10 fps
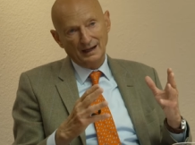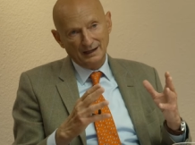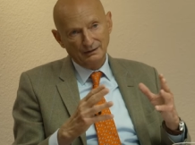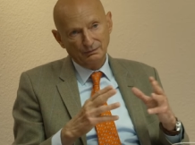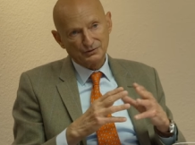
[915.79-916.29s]

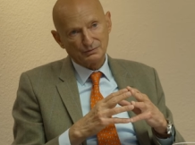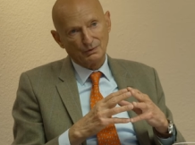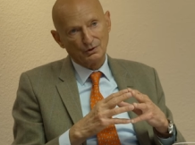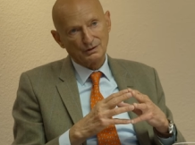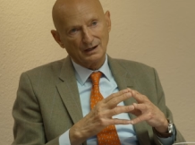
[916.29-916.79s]
And with
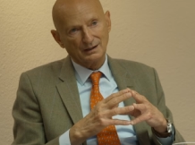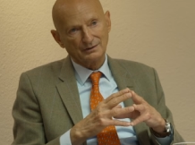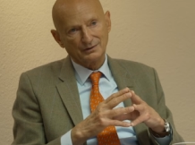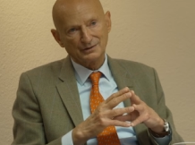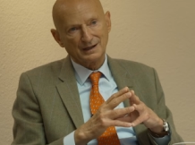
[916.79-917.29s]
small
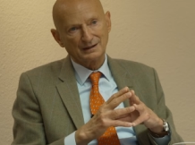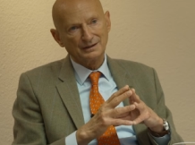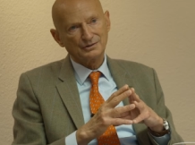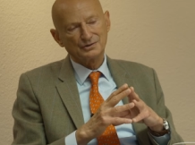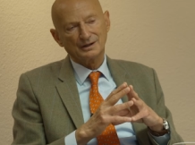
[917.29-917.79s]
countries like
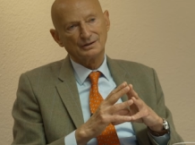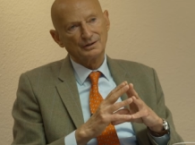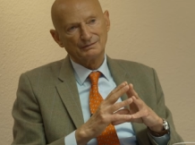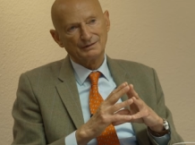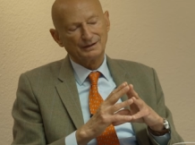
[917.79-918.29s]
Liechtenstein,
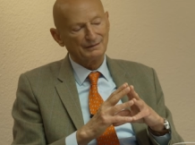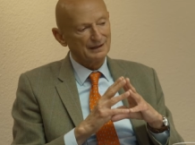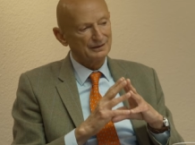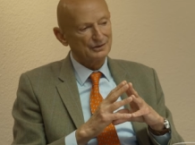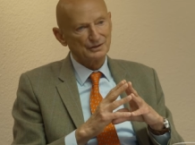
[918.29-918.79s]
you have the
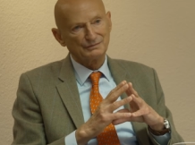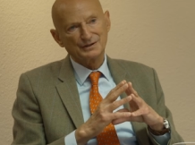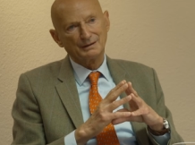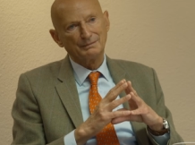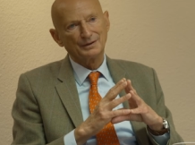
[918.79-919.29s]
advantage if
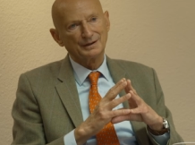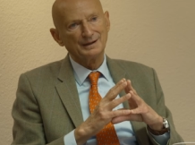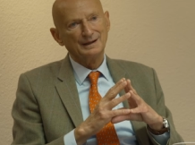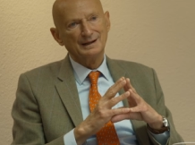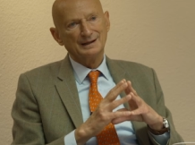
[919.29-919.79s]

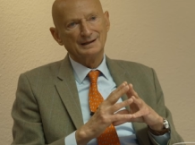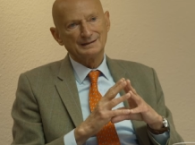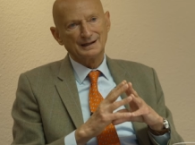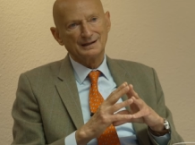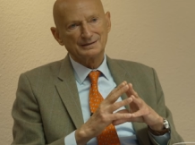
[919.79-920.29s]
somebody
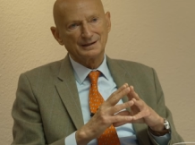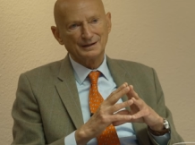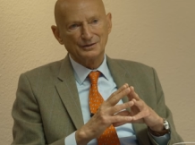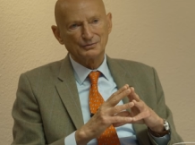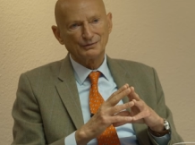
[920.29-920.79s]
thinks
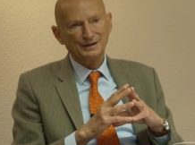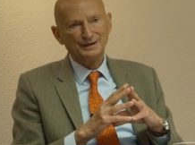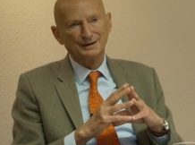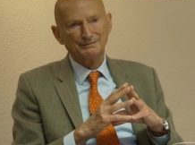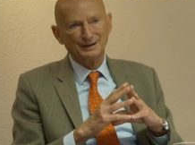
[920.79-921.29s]
that his
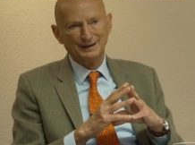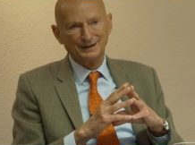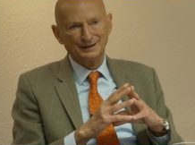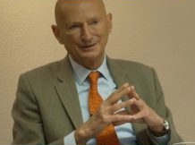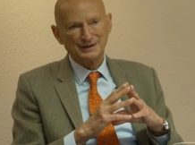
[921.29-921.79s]
freedom
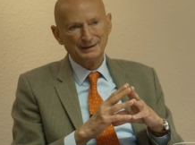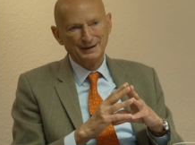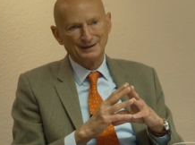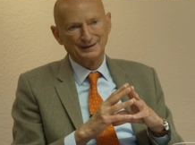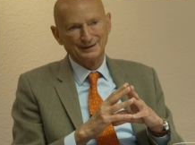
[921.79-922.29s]
is
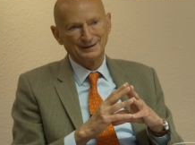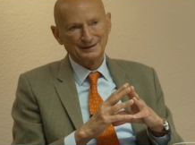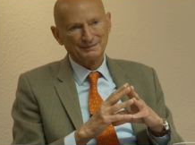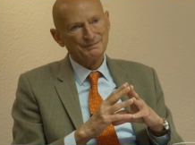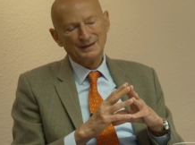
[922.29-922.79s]
limited,
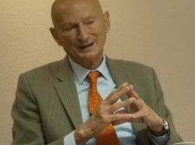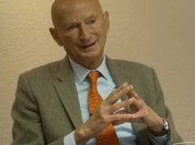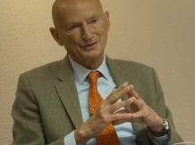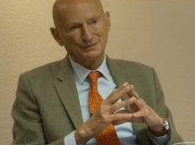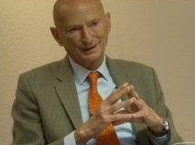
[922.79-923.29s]

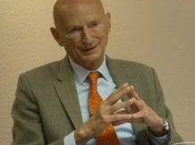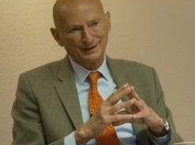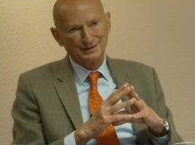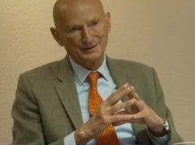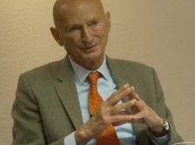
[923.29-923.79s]
it's very
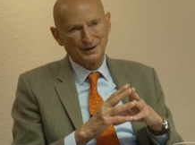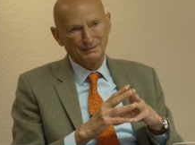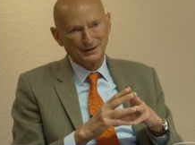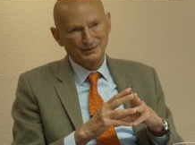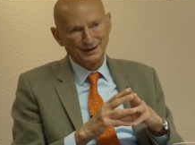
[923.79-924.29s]
easy to
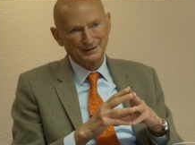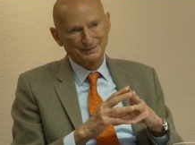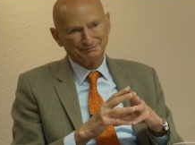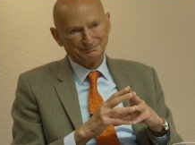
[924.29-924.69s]
emigrate.